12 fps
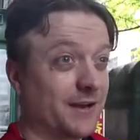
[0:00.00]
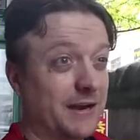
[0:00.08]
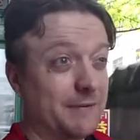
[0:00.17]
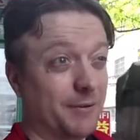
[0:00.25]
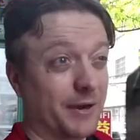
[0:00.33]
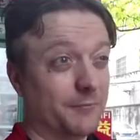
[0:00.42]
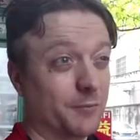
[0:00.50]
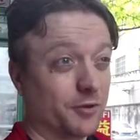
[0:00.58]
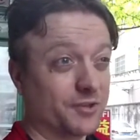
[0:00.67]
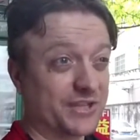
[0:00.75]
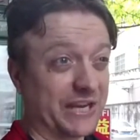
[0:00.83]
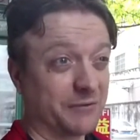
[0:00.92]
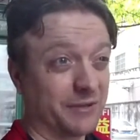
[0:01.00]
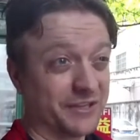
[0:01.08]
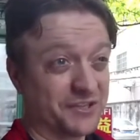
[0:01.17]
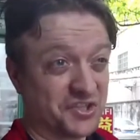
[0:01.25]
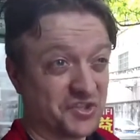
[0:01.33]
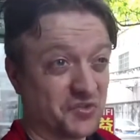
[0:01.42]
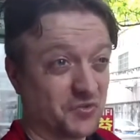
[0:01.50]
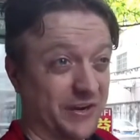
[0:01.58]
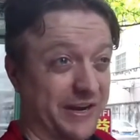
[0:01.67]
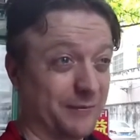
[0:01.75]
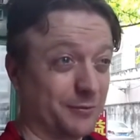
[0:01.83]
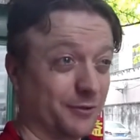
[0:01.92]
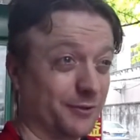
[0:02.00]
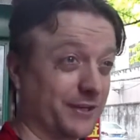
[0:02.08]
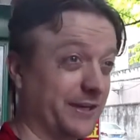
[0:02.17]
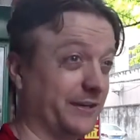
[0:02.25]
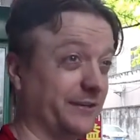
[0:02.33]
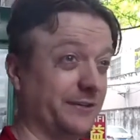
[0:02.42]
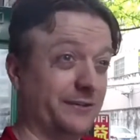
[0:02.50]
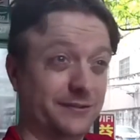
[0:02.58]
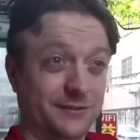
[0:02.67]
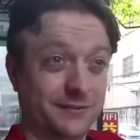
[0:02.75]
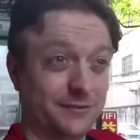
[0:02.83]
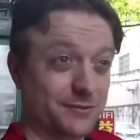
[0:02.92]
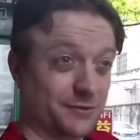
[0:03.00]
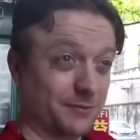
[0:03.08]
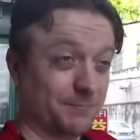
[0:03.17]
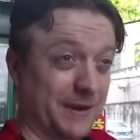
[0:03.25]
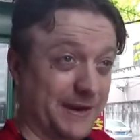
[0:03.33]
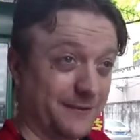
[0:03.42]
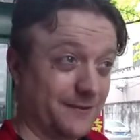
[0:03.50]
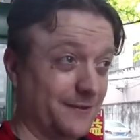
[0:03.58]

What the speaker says: I bought a motorcycle, like a scrambler kind of dirt bike.